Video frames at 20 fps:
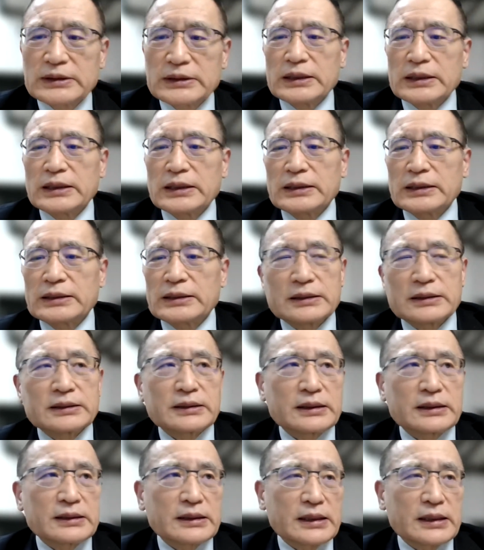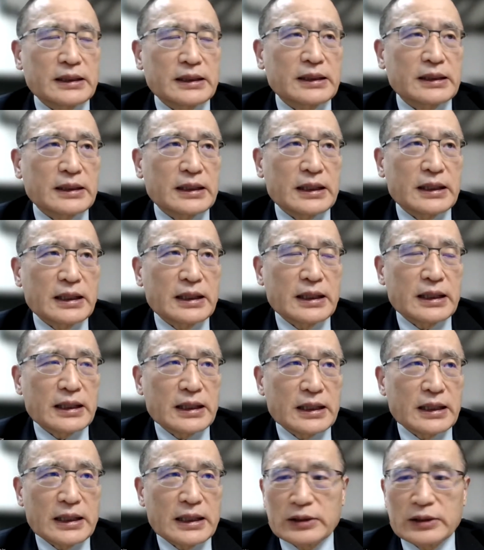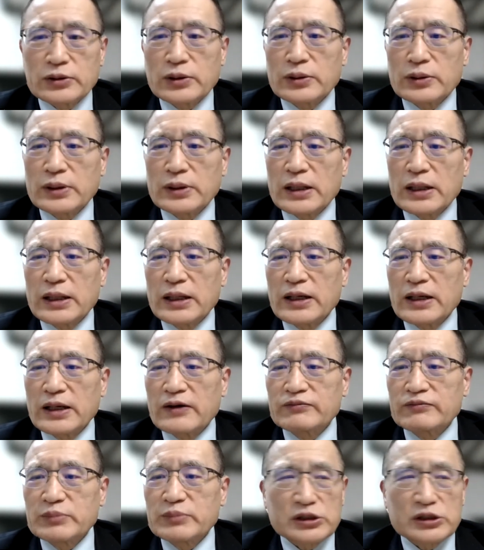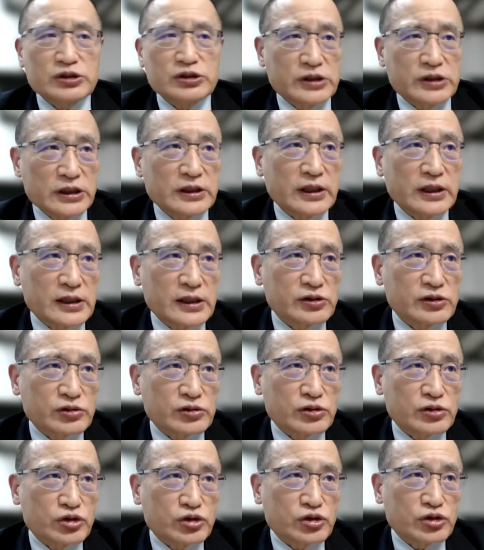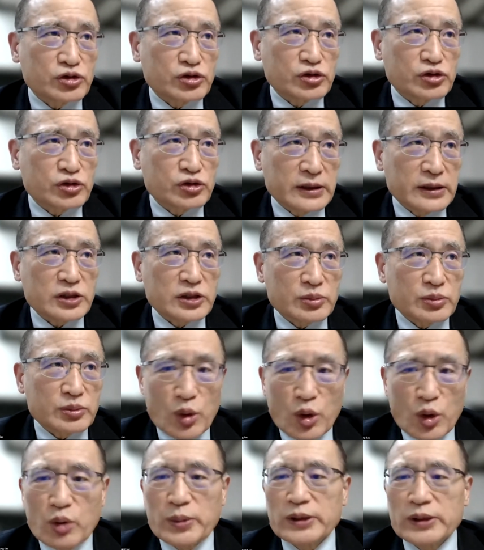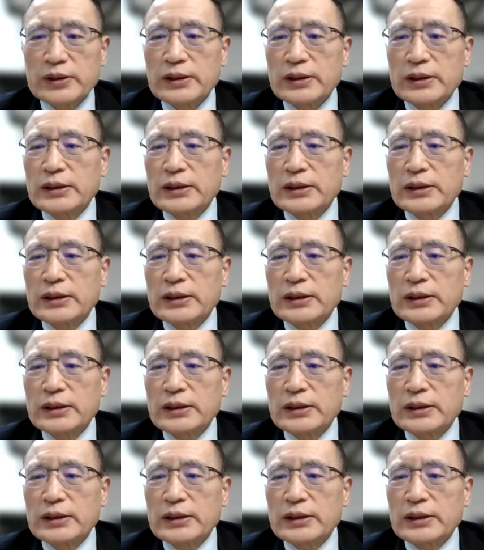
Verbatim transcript: Uh, I don't have much details to share at this moment,